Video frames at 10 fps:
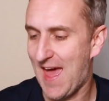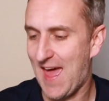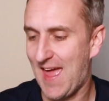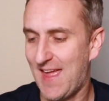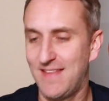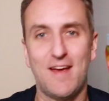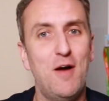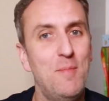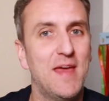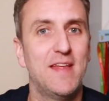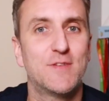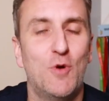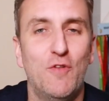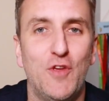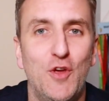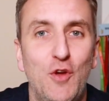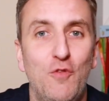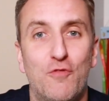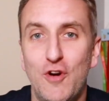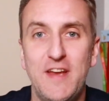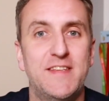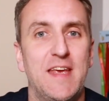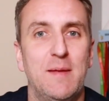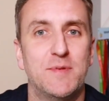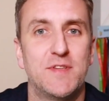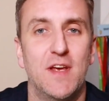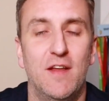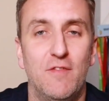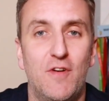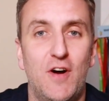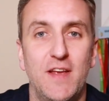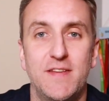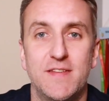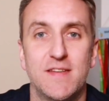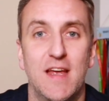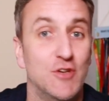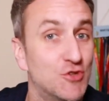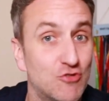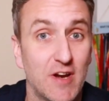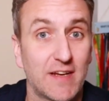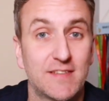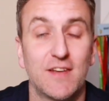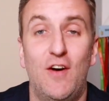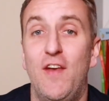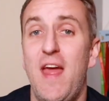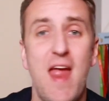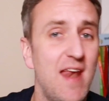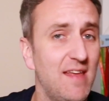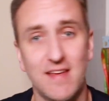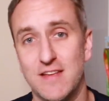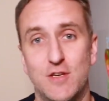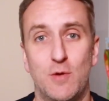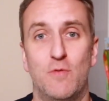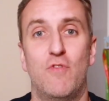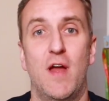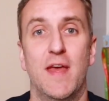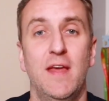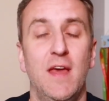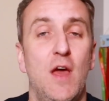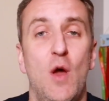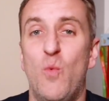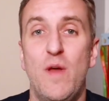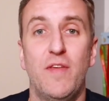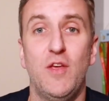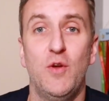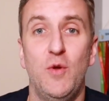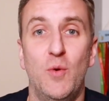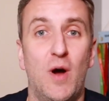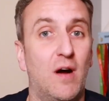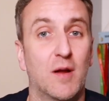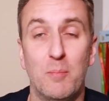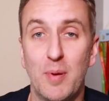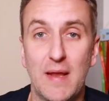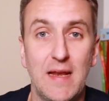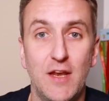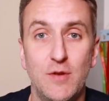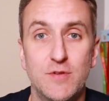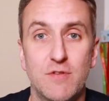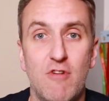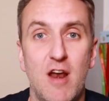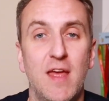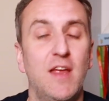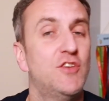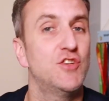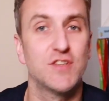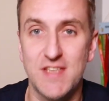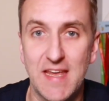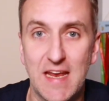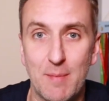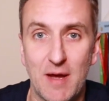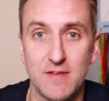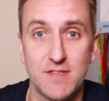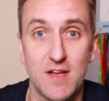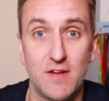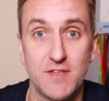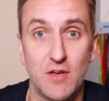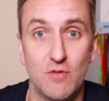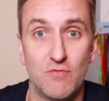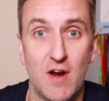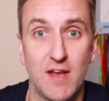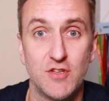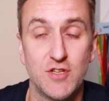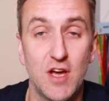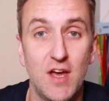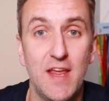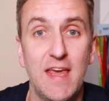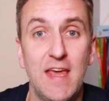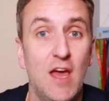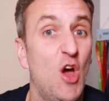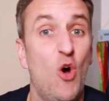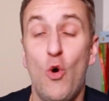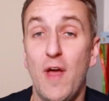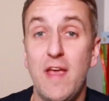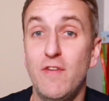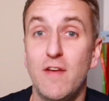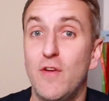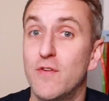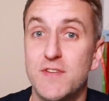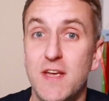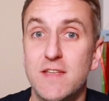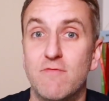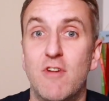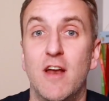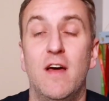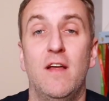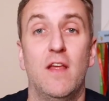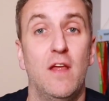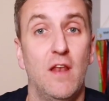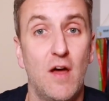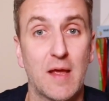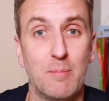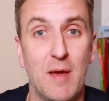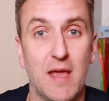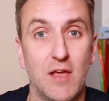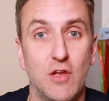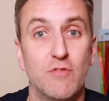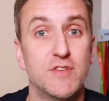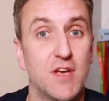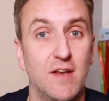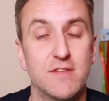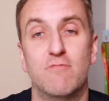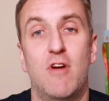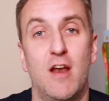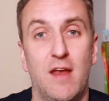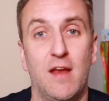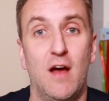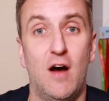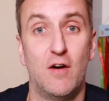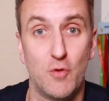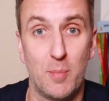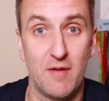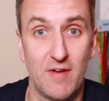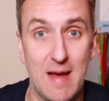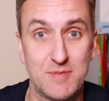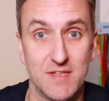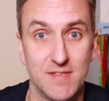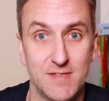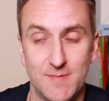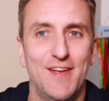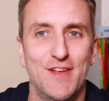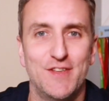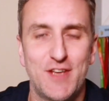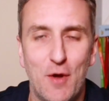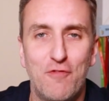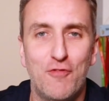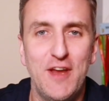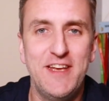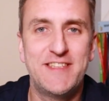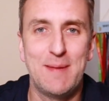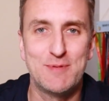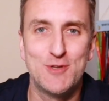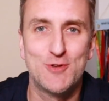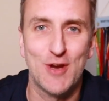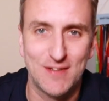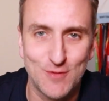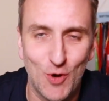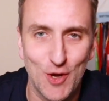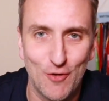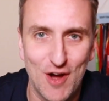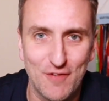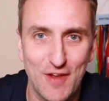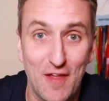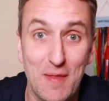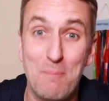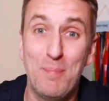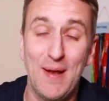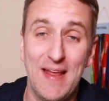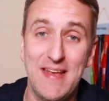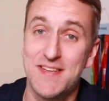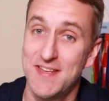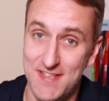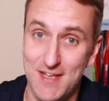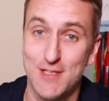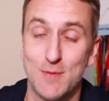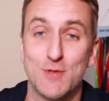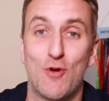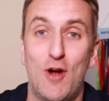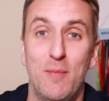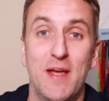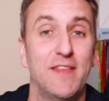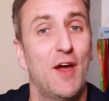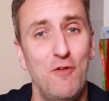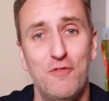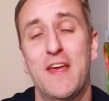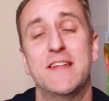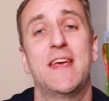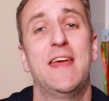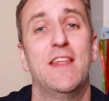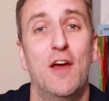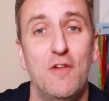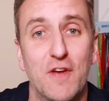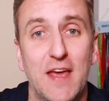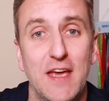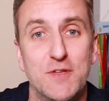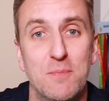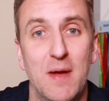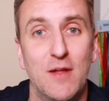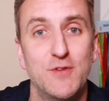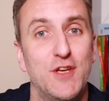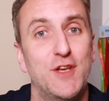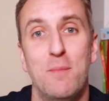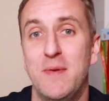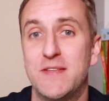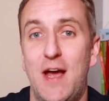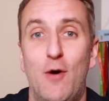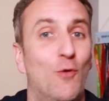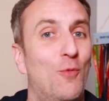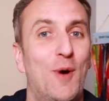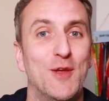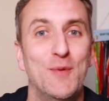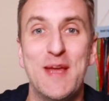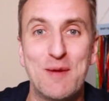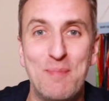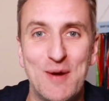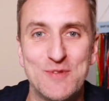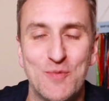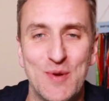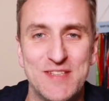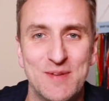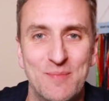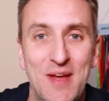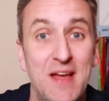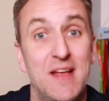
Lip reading: And I'm here to offer you free tips and advice and tricks on anything to do with running, whether you are completely new to running, just thinking about starting your running journey, or even if you're a seasoned runner like me, you're returning to running after a bit of an absence. So if free tips and tricks is what you're after, then please consider subscribing and don't forget to hit the notification bell so you don't miss out on all my unique pearls of wisdom.